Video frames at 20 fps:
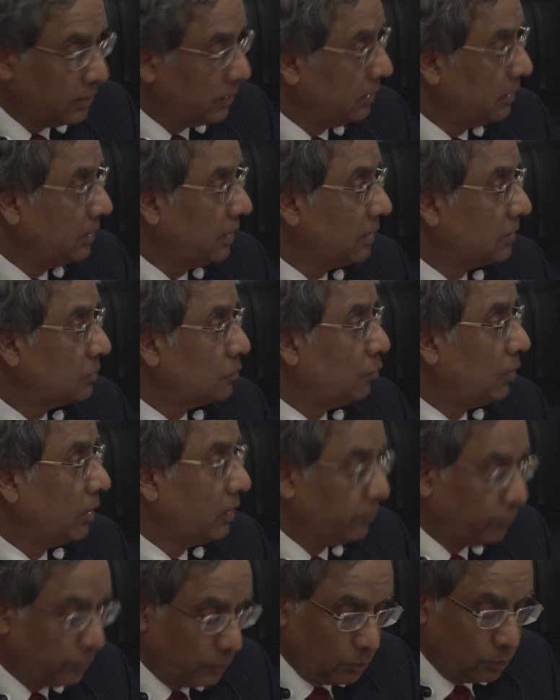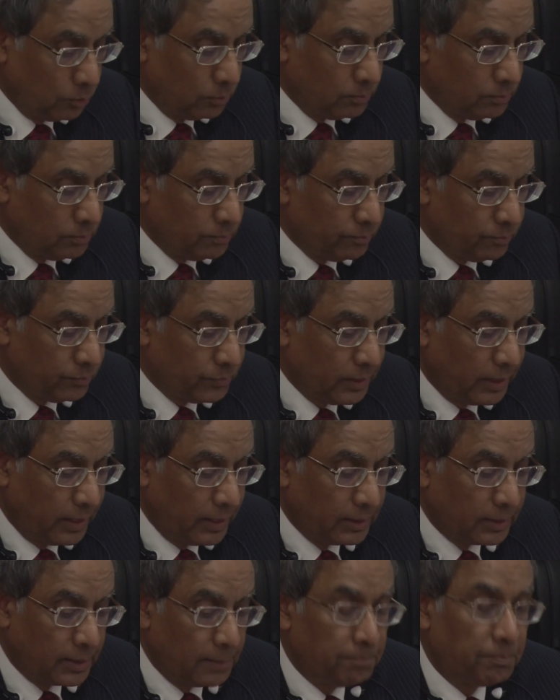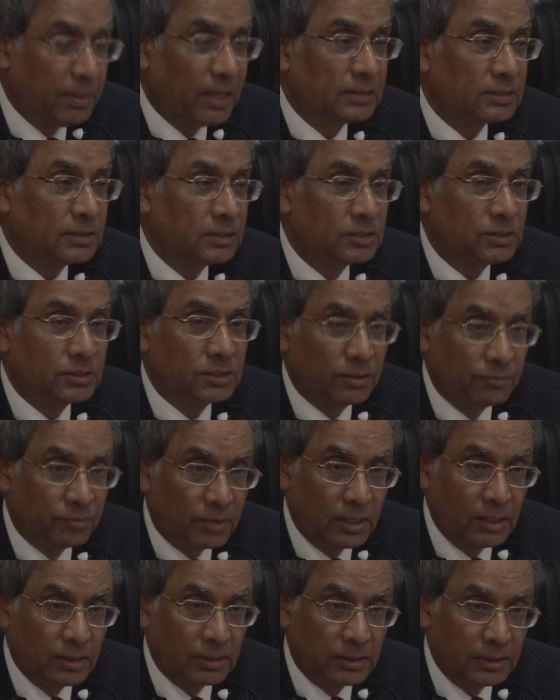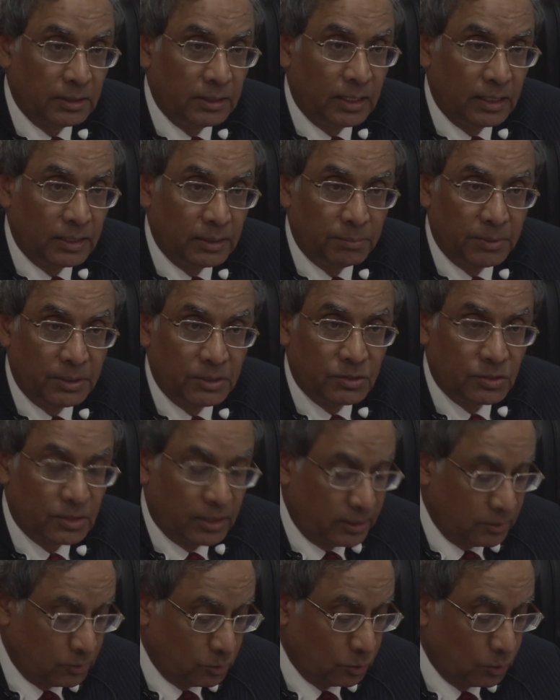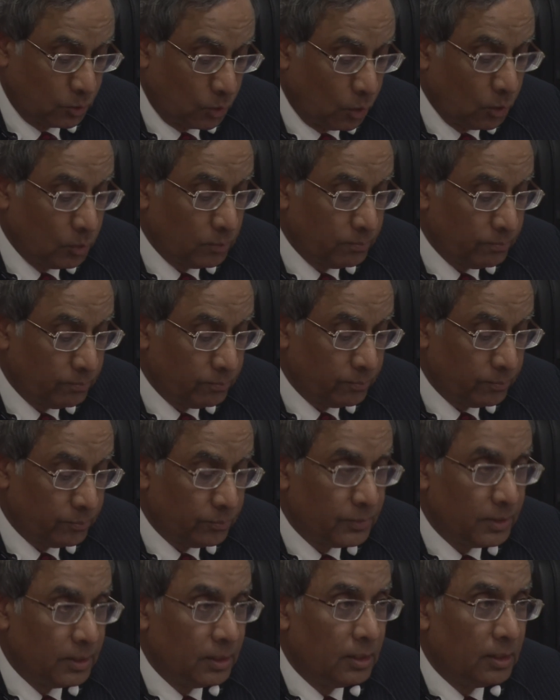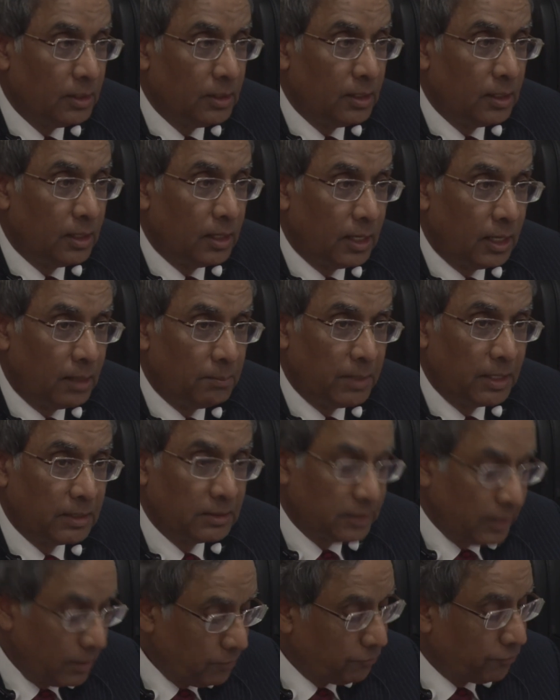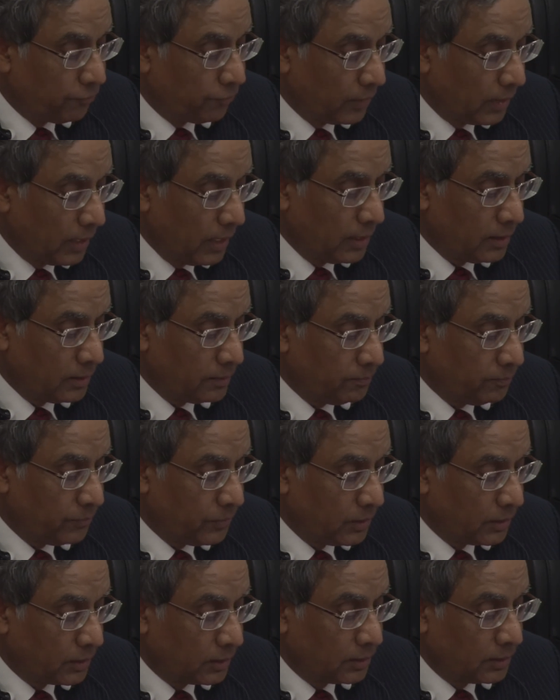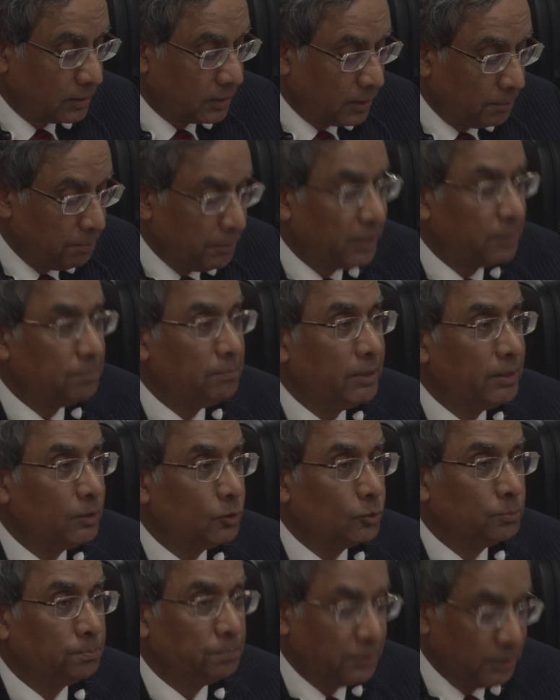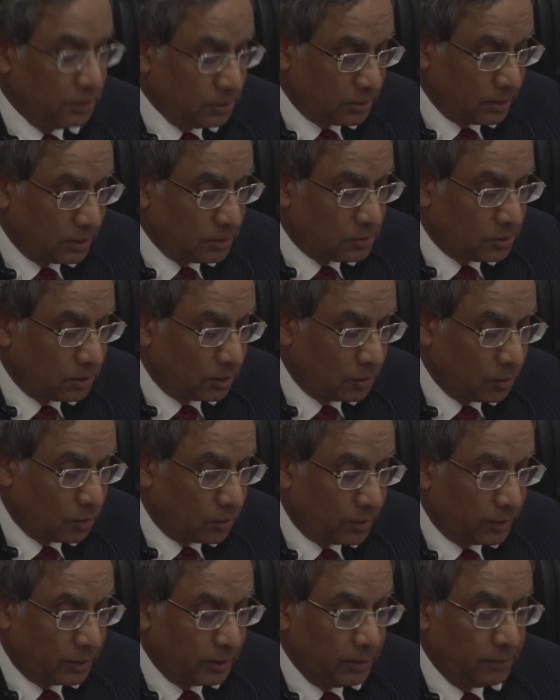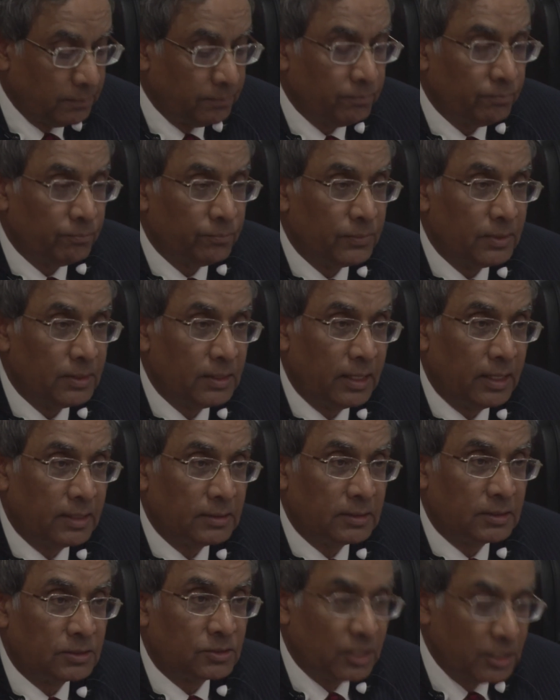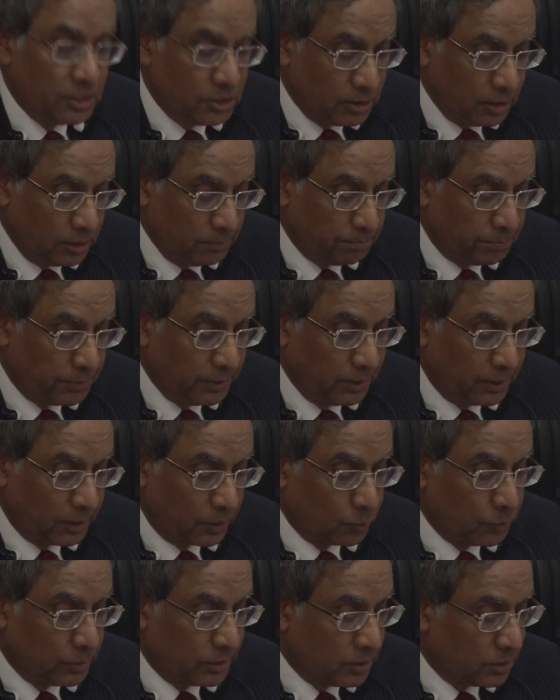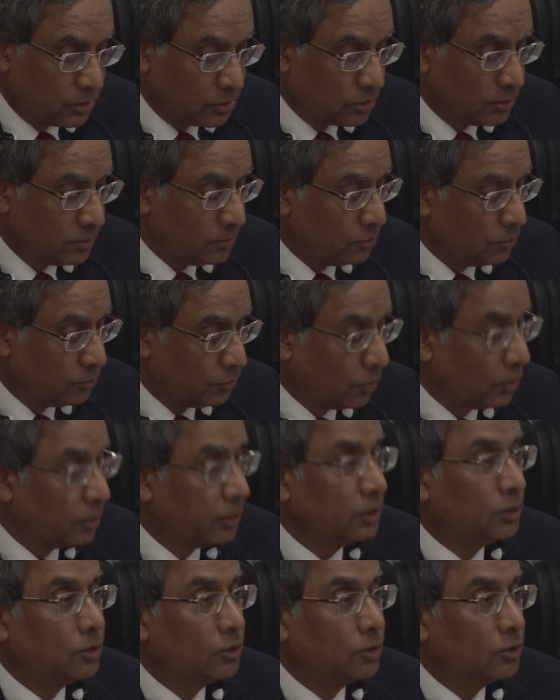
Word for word: India's worldview encompasses several key elements, as you know. Among them figure a commitment to peace and security as essential prerequisites for